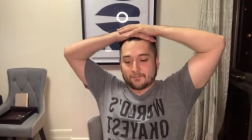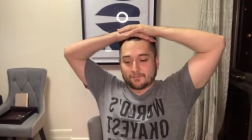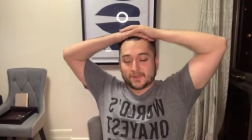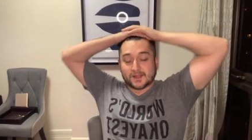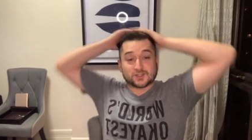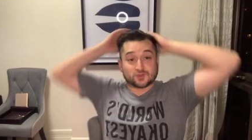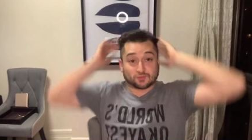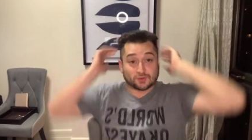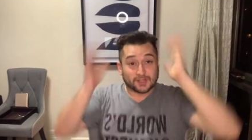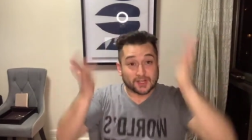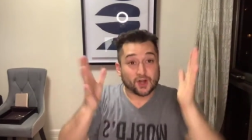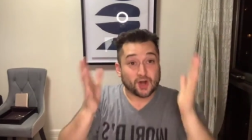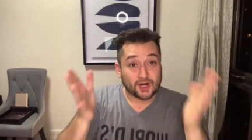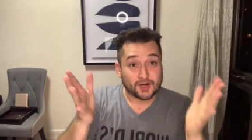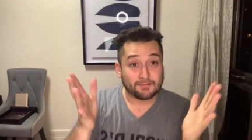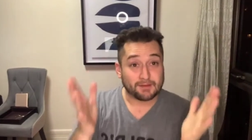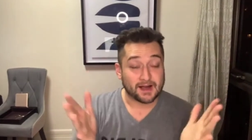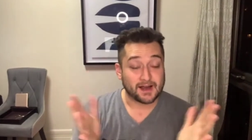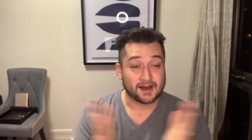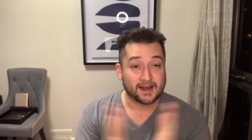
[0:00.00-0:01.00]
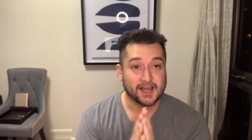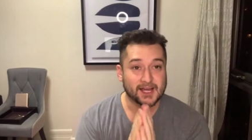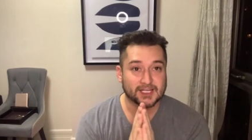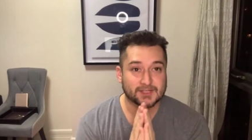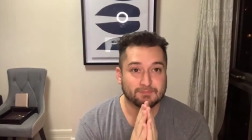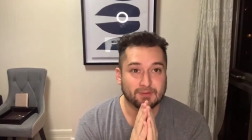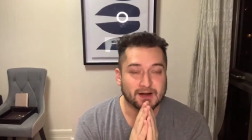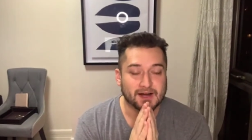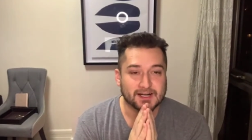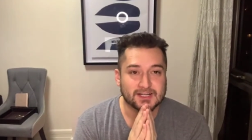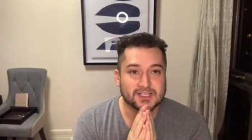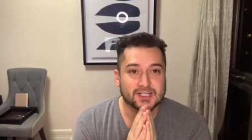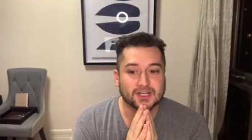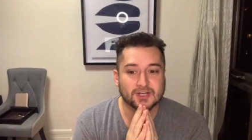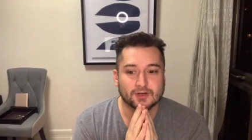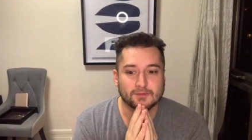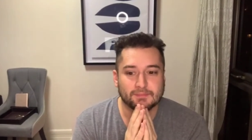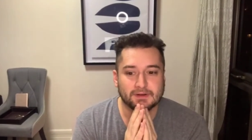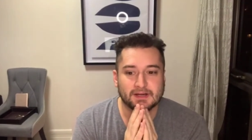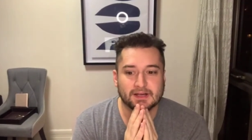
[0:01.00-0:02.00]
it's really hard to buy an Xbox
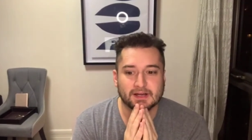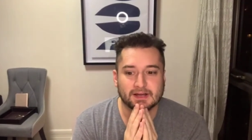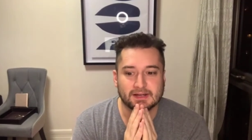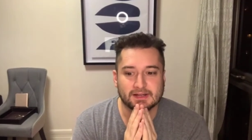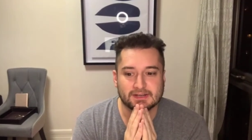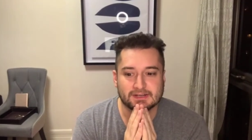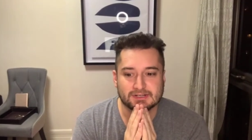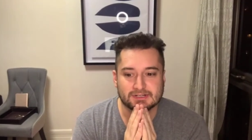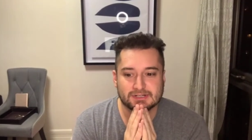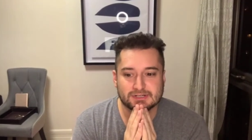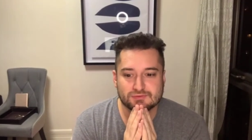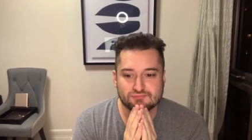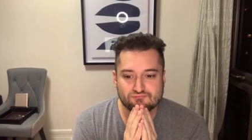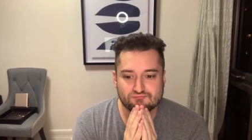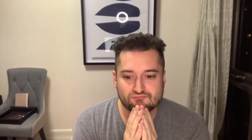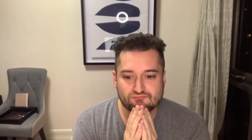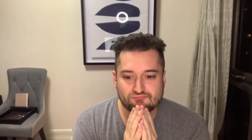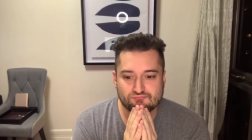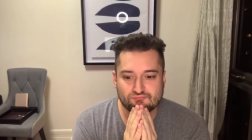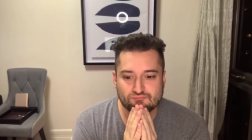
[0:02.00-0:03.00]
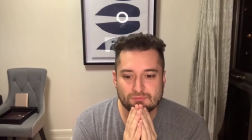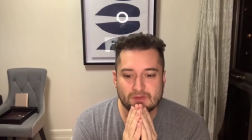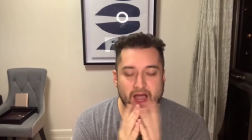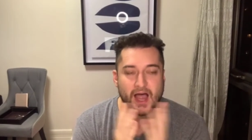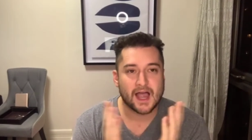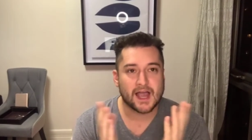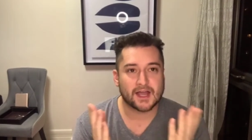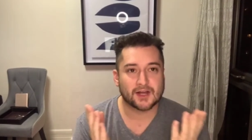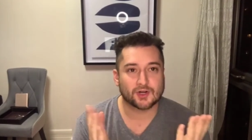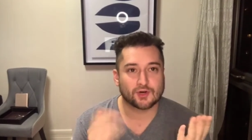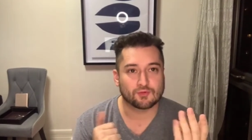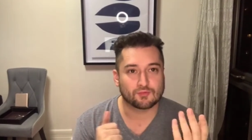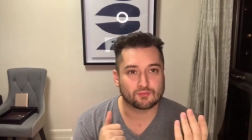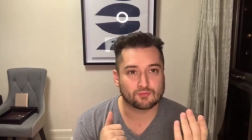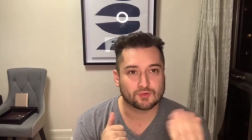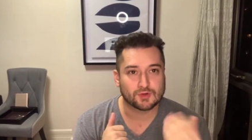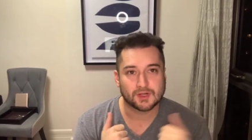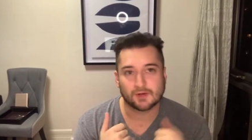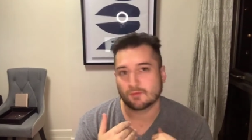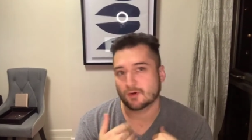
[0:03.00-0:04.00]
here because I don't
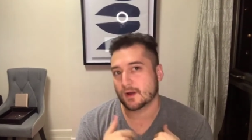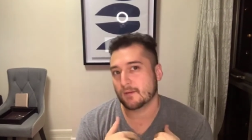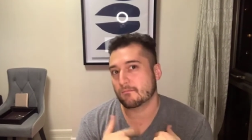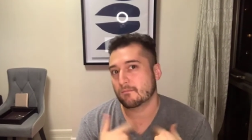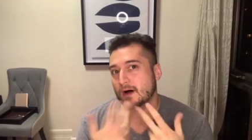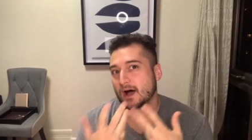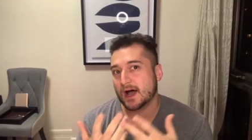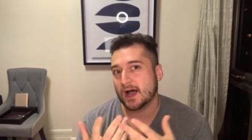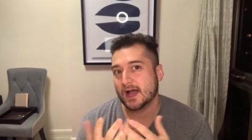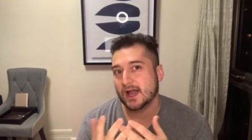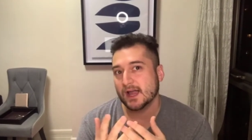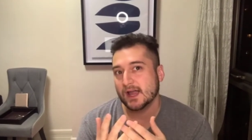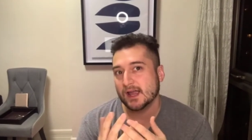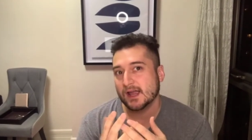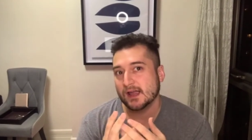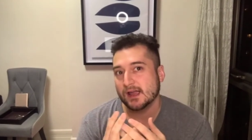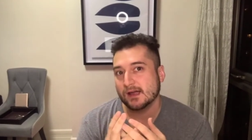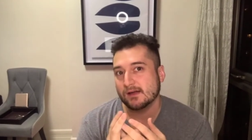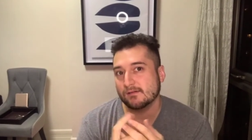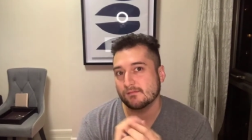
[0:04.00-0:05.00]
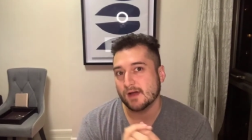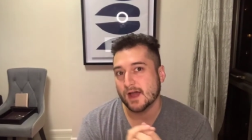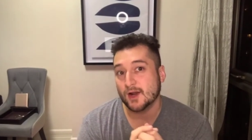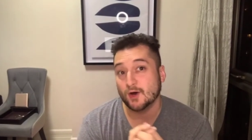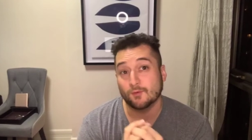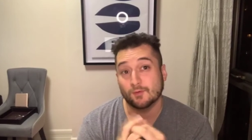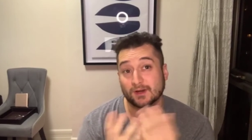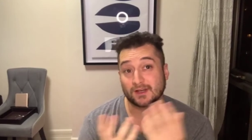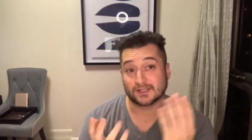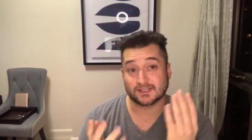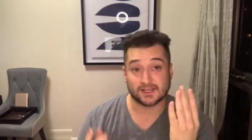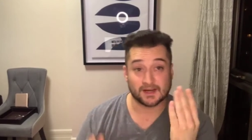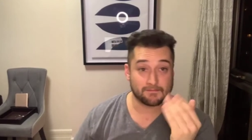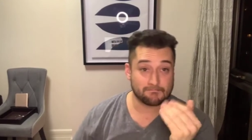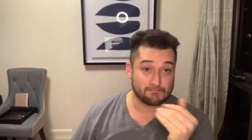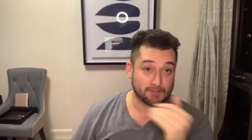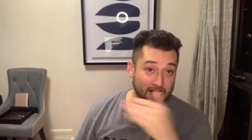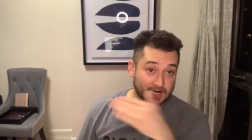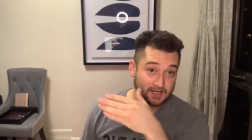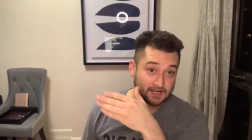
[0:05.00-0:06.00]
really want to buy. I don't want to send
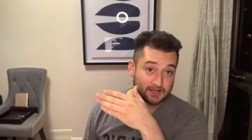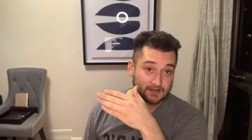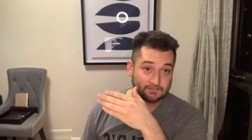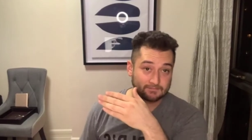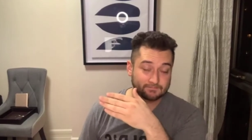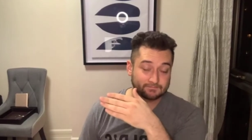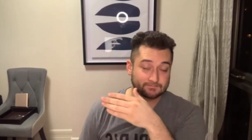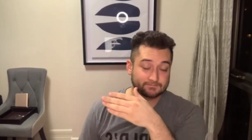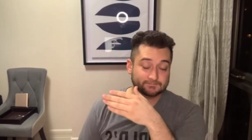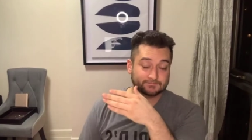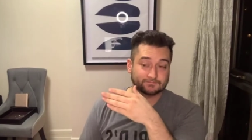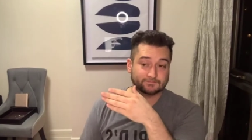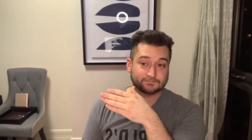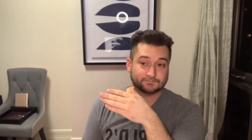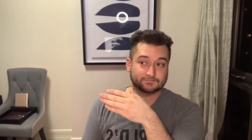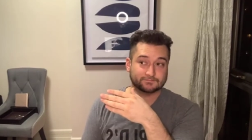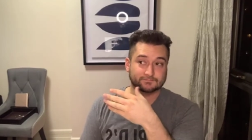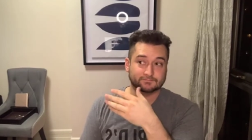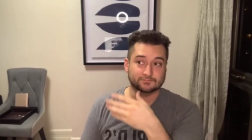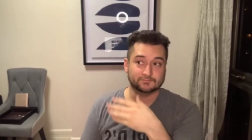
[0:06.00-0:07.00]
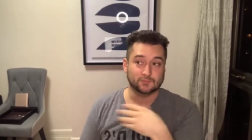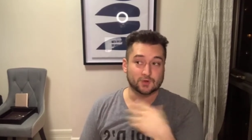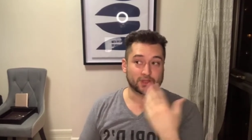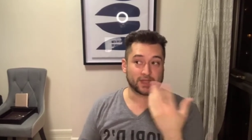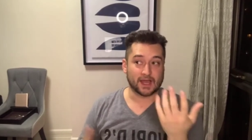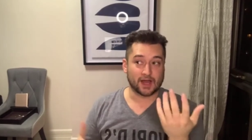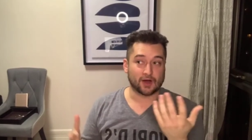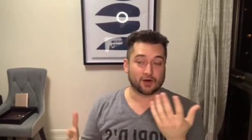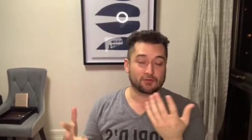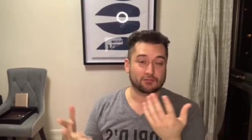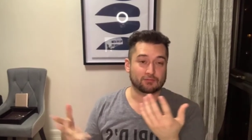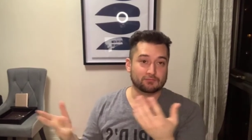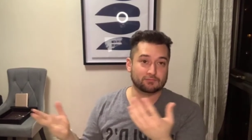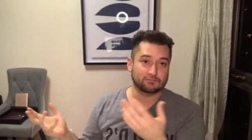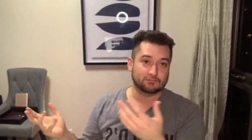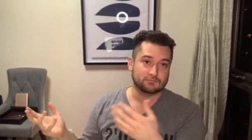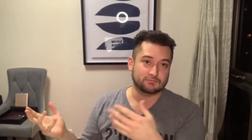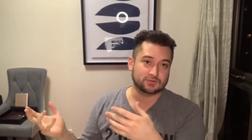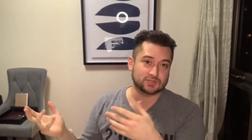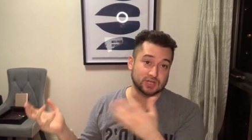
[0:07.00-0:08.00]
money without
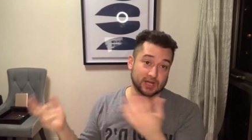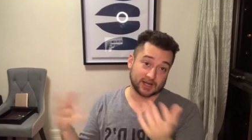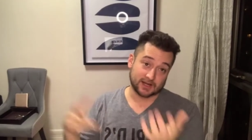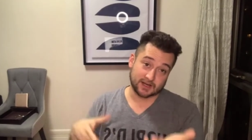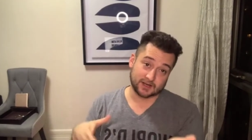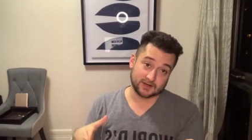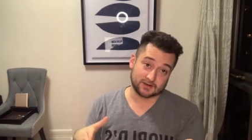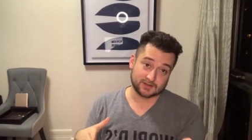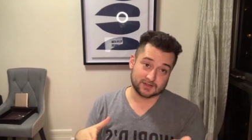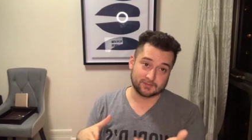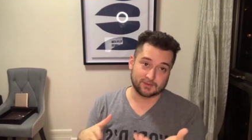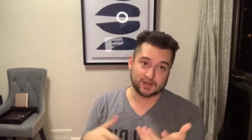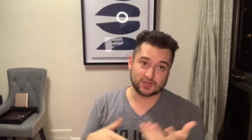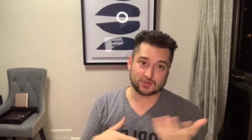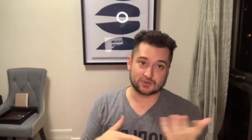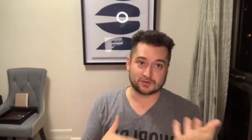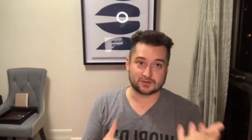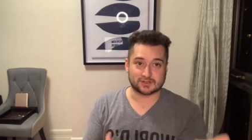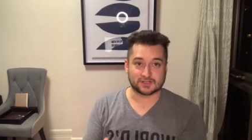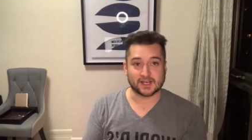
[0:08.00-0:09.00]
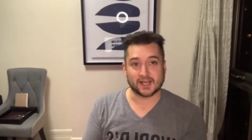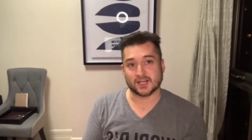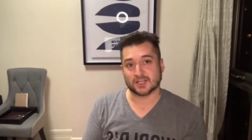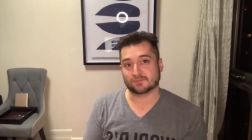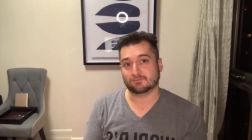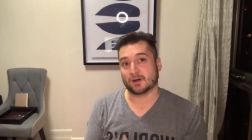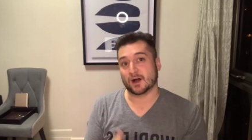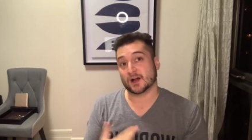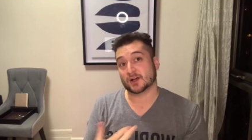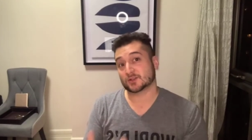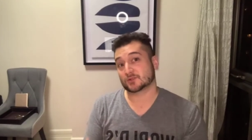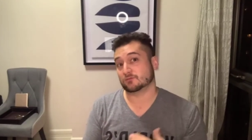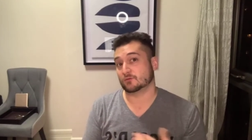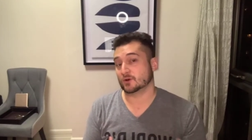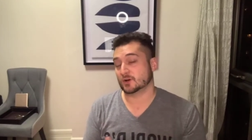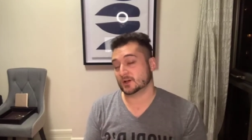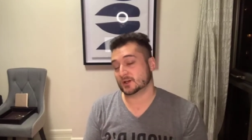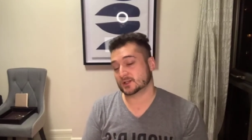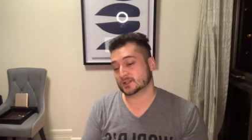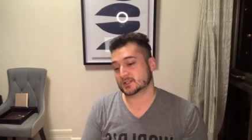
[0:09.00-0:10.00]
checking to make sure this Xbox
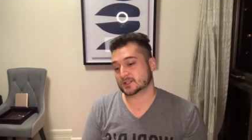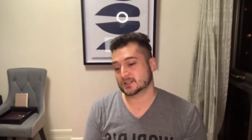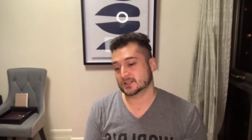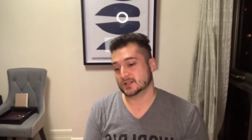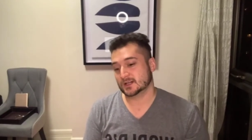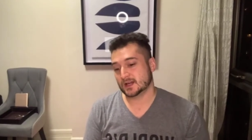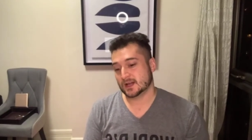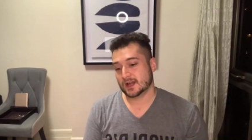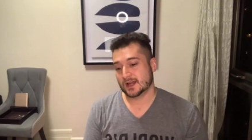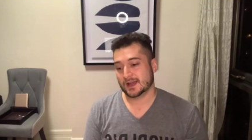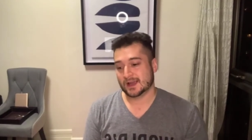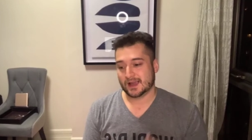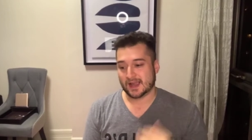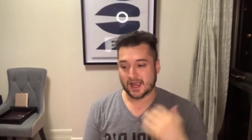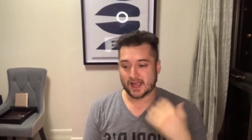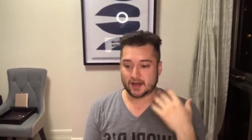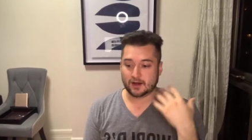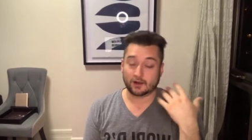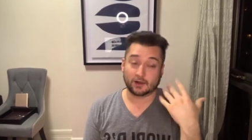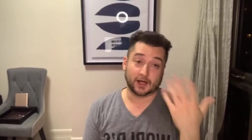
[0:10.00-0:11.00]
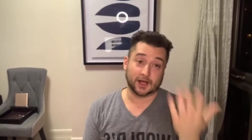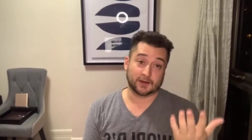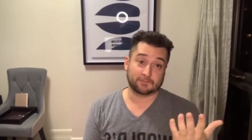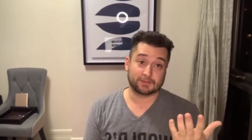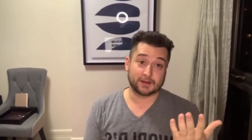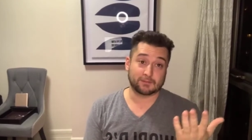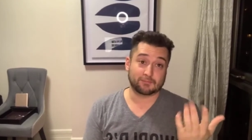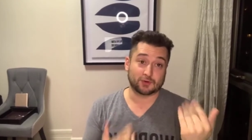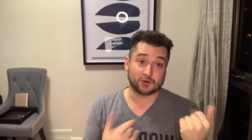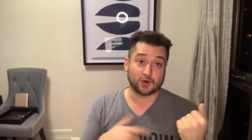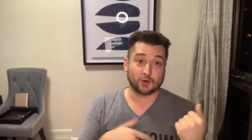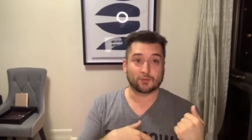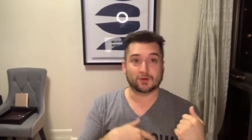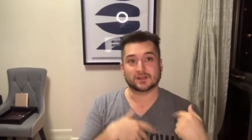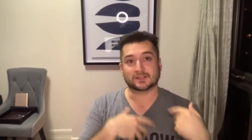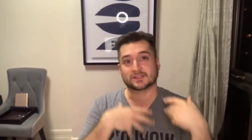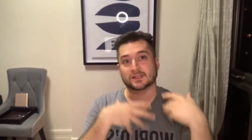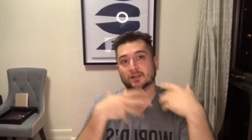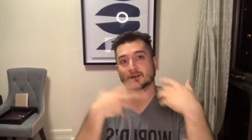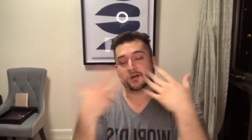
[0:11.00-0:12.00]
works, and a lot of people don't want to
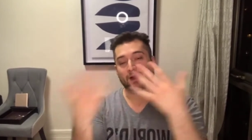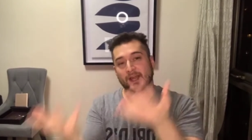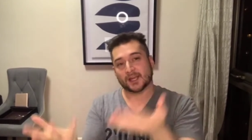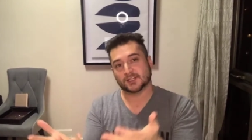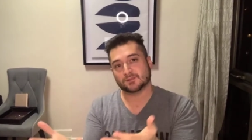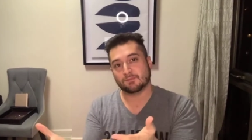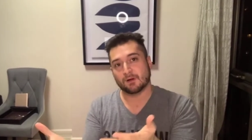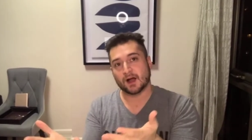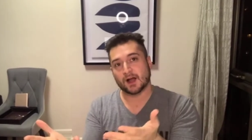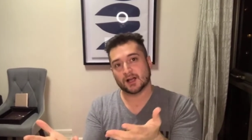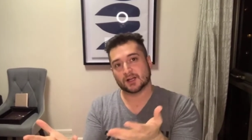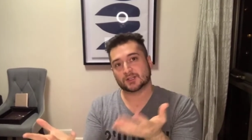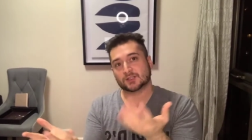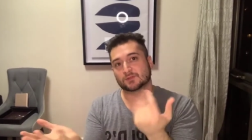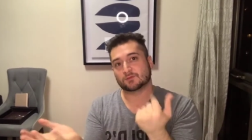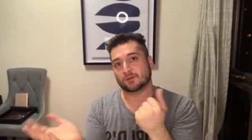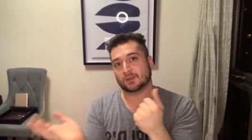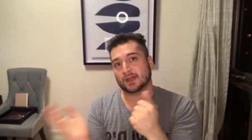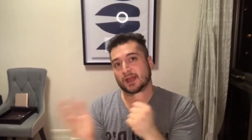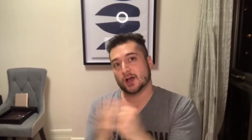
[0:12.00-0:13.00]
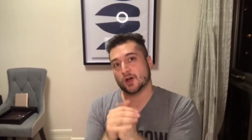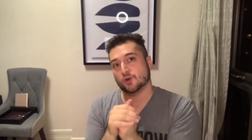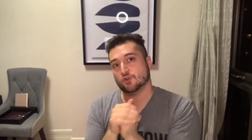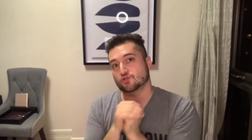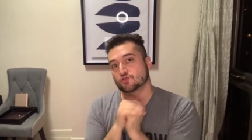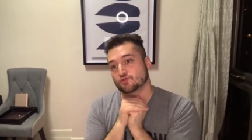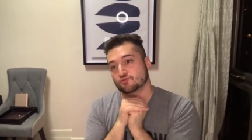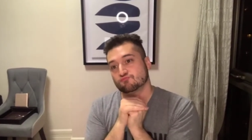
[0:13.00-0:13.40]
send their Xbox without